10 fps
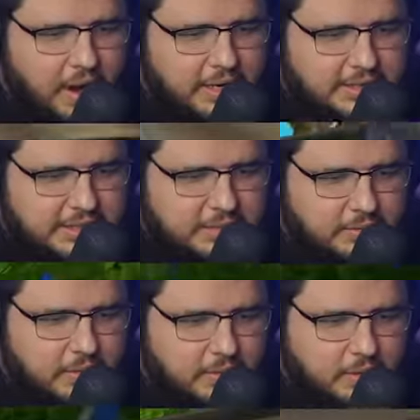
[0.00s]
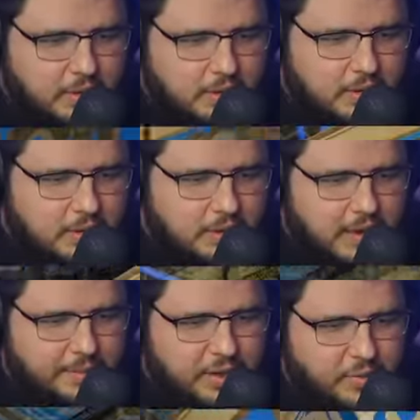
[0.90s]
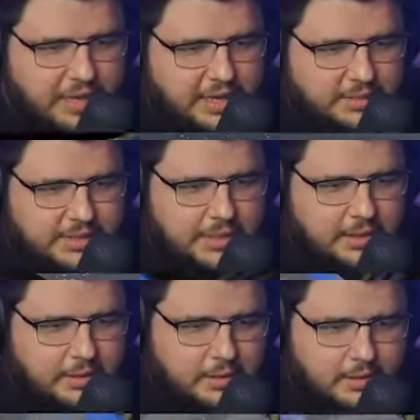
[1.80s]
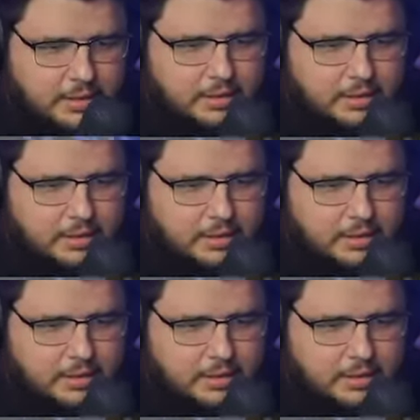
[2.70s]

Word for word: X C. Why sister? I mean, we. Oh yeah. Yeah.